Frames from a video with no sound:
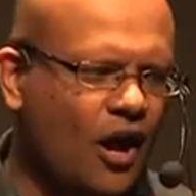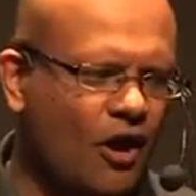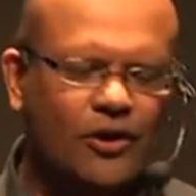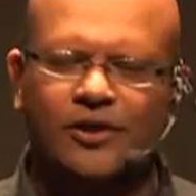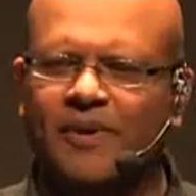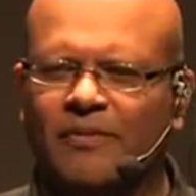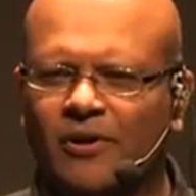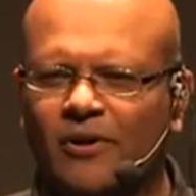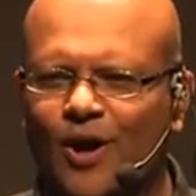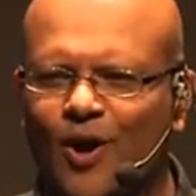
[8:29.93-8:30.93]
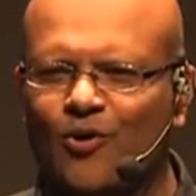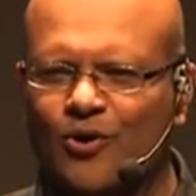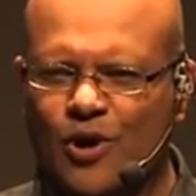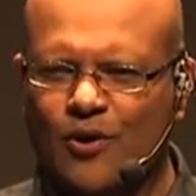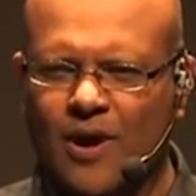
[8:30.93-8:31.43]
are those people
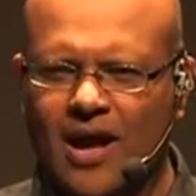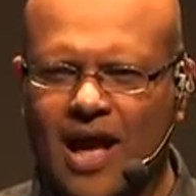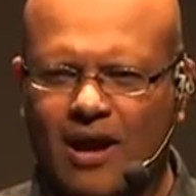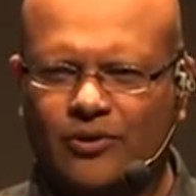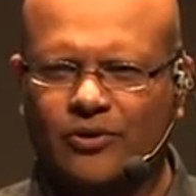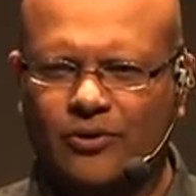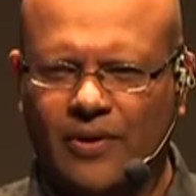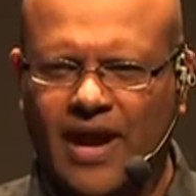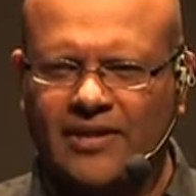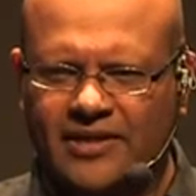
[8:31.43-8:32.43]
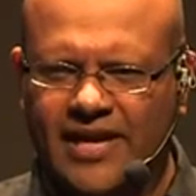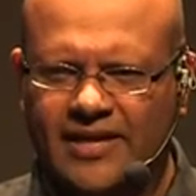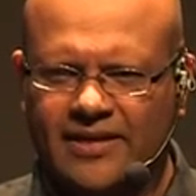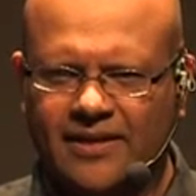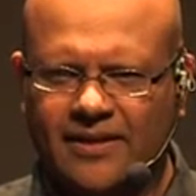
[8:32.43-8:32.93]
who know how to
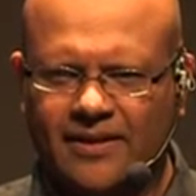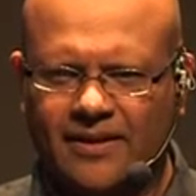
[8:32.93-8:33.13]
entertain.